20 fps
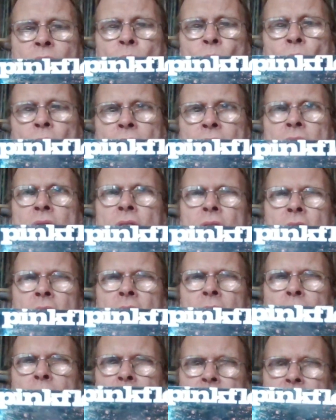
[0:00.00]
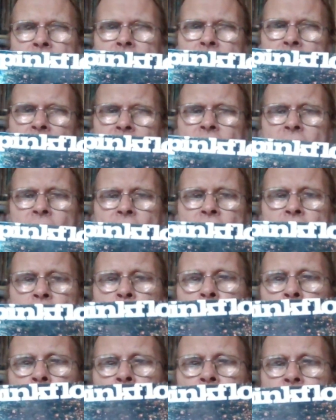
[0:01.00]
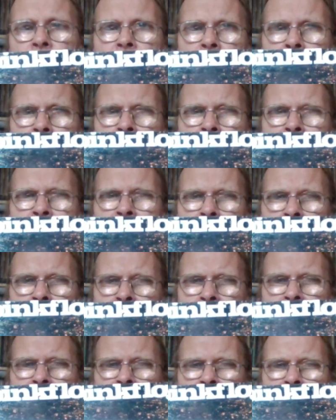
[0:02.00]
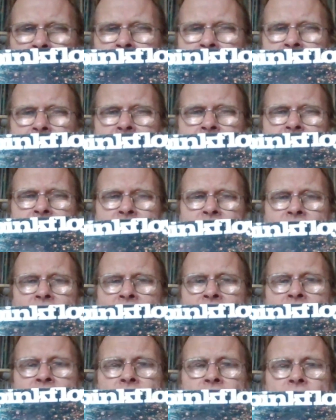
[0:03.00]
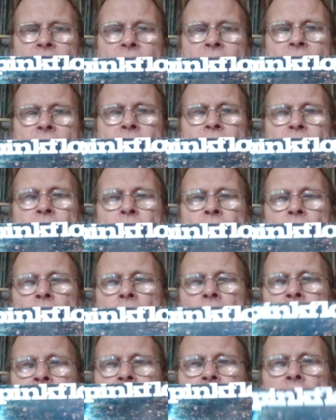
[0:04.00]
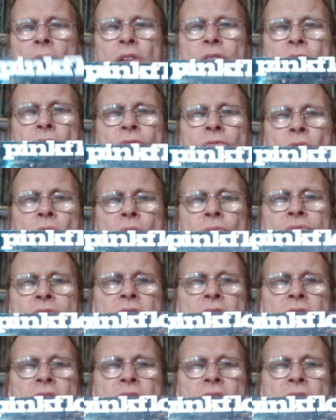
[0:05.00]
Floyd, but it's definitely worth a listen. 1968, A Saucer Full of